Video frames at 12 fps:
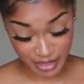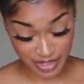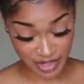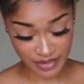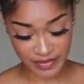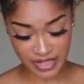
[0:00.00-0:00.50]

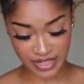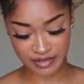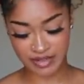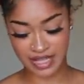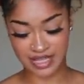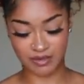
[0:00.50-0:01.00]

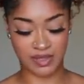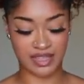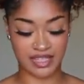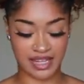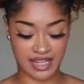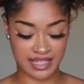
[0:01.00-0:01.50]
preservatives, that's one
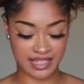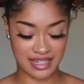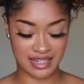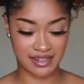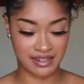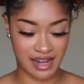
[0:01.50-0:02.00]
thing I said